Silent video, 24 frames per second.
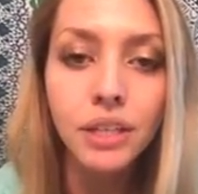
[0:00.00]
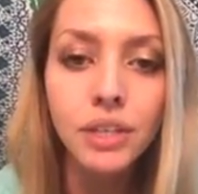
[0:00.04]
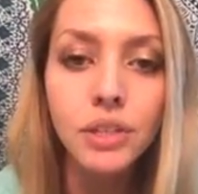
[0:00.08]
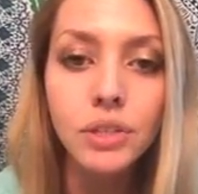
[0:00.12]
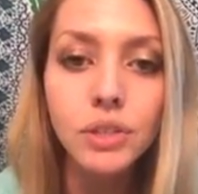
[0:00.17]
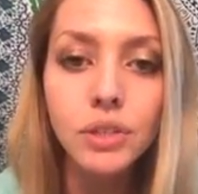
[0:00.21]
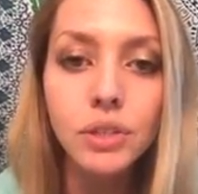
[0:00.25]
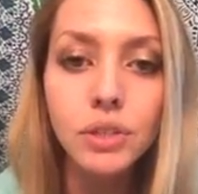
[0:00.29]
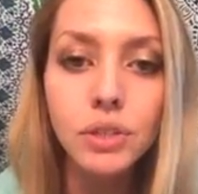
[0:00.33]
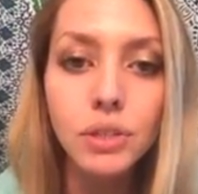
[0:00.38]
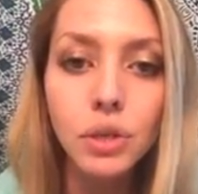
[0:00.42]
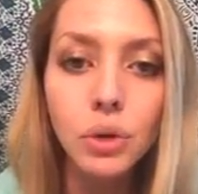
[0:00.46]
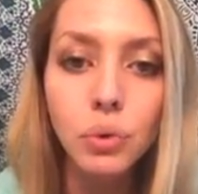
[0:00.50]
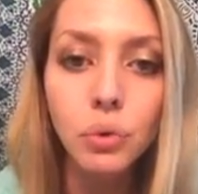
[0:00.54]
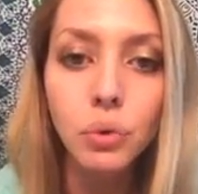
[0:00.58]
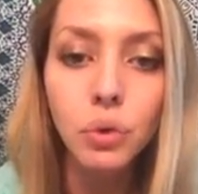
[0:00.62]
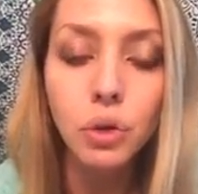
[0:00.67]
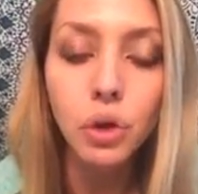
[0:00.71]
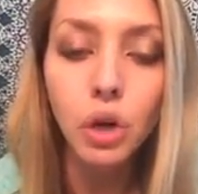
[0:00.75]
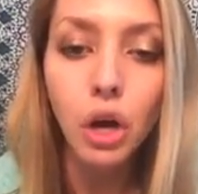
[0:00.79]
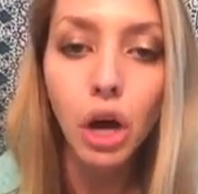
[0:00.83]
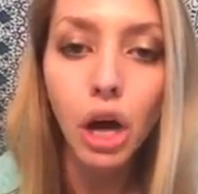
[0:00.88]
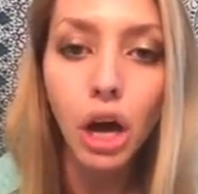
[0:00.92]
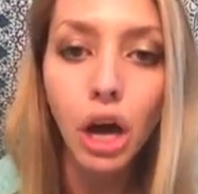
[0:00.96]
so
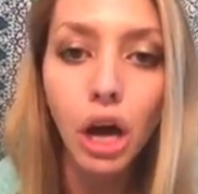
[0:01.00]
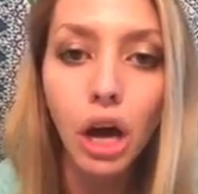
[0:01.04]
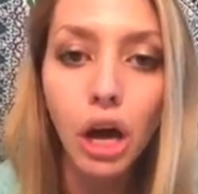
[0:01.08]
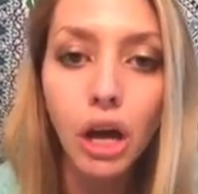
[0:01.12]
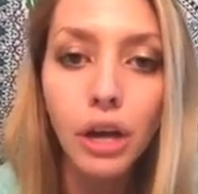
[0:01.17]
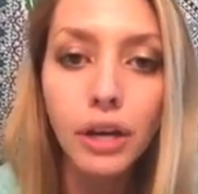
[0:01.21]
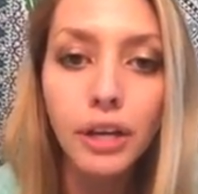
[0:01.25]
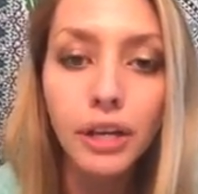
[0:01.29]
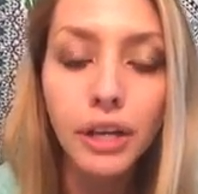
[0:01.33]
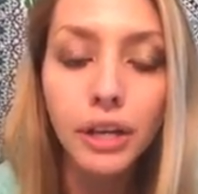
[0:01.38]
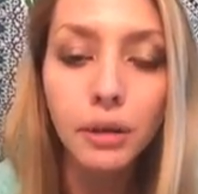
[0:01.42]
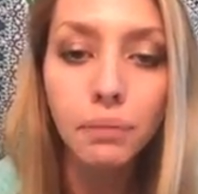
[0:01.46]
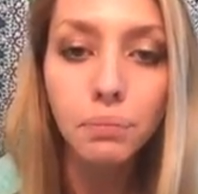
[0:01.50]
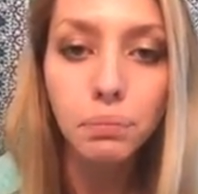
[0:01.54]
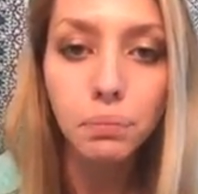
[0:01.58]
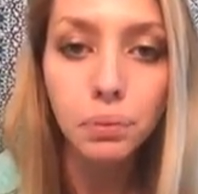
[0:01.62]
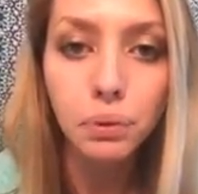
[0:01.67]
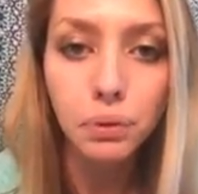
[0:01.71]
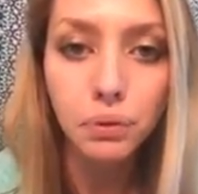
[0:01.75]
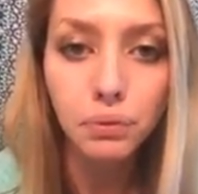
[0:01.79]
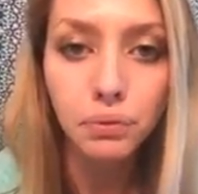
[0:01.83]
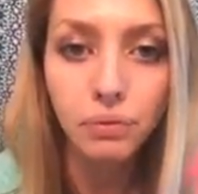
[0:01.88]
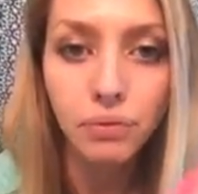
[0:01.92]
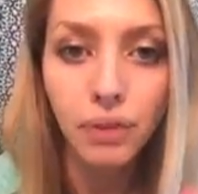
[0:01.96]
God can
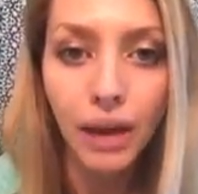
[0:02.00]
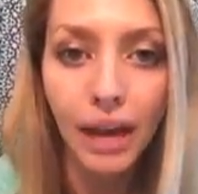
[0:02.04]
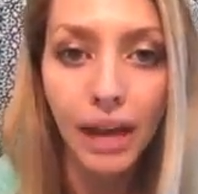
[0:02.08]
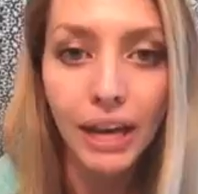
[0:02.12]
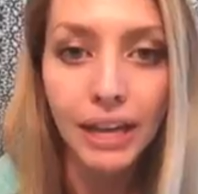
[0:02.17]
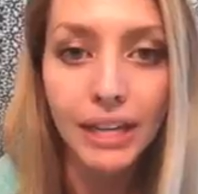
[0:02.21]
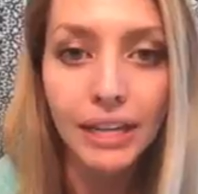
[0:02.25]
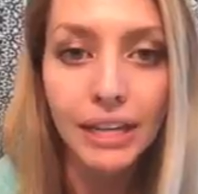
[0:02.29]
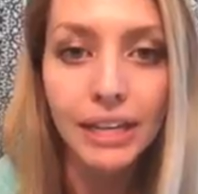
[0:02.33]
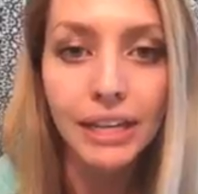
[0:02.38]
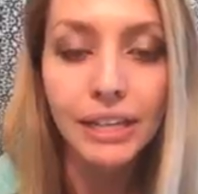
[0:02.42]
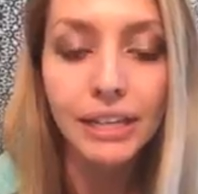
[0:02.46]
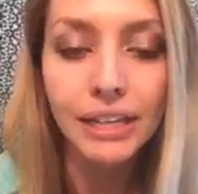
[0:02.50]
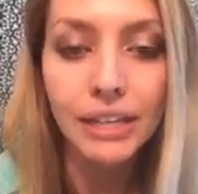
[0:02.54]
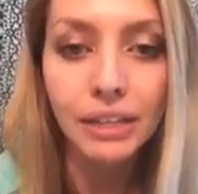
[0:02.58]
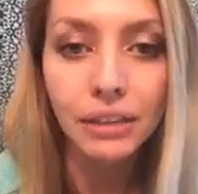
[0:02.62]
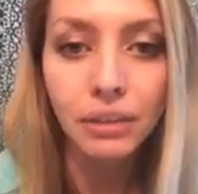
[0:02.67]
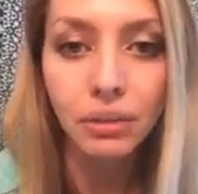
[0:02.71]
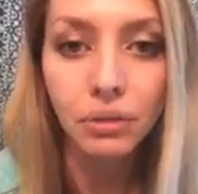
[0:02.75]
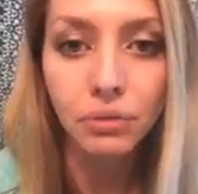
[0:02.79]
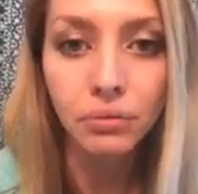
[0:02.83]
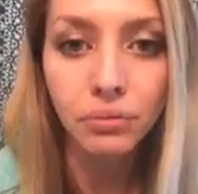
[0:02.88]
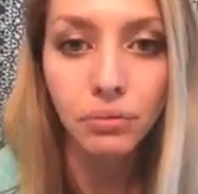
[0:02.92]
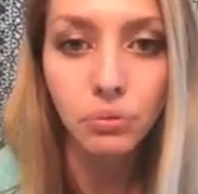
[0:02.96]
provide it
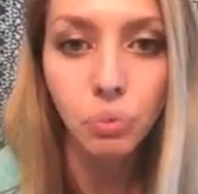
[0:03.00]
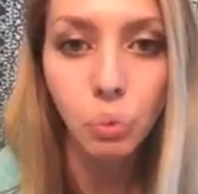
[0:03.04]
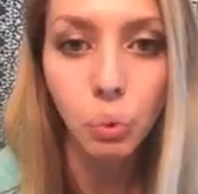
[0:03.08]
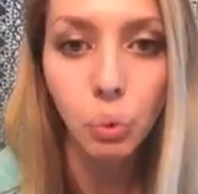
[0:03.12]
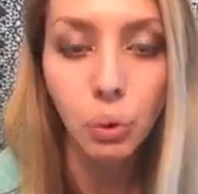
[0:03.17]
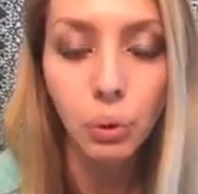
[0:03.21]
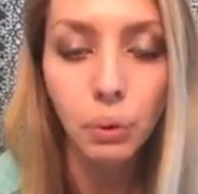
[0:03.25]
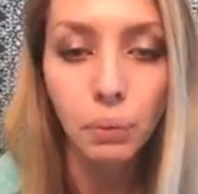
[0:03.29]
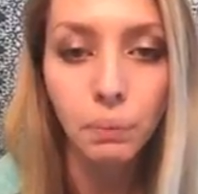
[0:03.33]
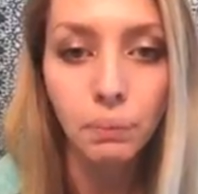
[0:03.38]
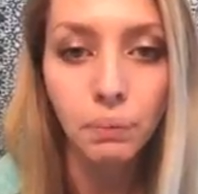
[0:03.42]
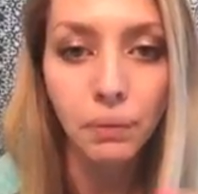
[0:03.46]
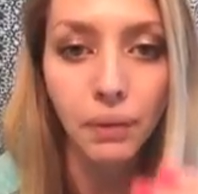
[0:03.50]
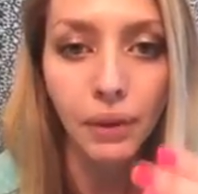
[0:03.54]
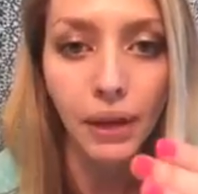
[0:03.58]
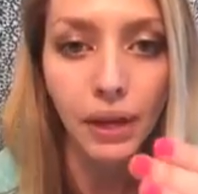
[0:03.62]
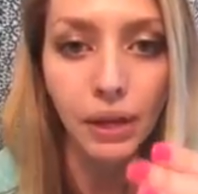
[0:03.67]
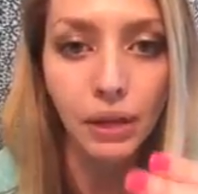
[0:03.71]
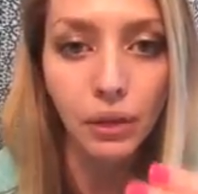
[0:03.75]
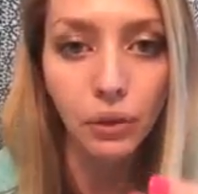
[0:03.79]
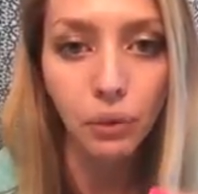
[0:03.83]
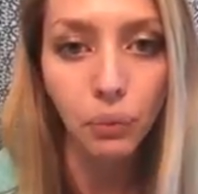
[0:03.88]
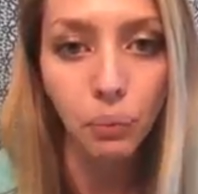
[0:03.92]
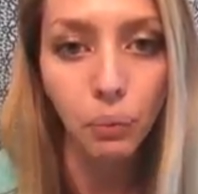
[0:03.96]
in the form
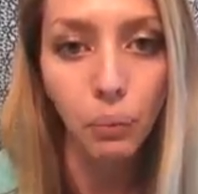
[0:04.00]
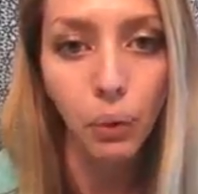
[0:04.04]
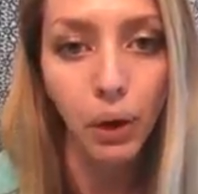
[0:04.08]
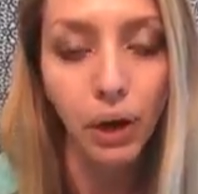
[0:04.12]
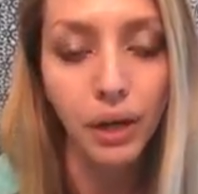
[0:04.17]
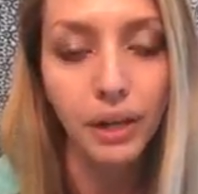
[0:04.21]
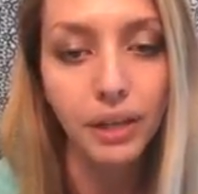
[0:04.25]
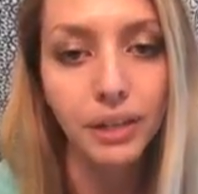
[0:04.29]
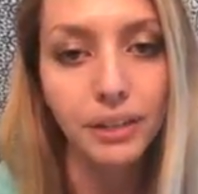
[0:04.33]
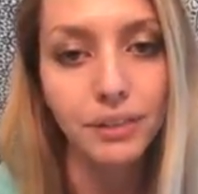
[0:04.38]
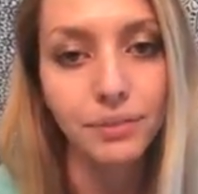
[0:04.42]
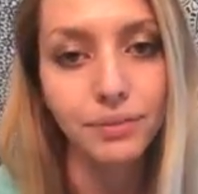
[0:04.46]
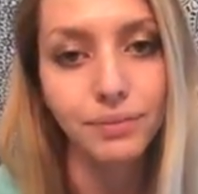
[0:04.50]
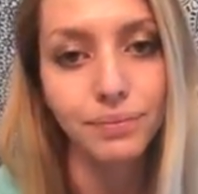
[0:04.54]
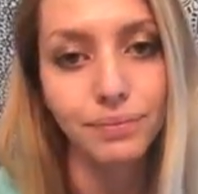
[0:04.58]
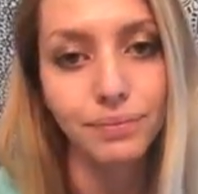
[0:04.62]
that you want it.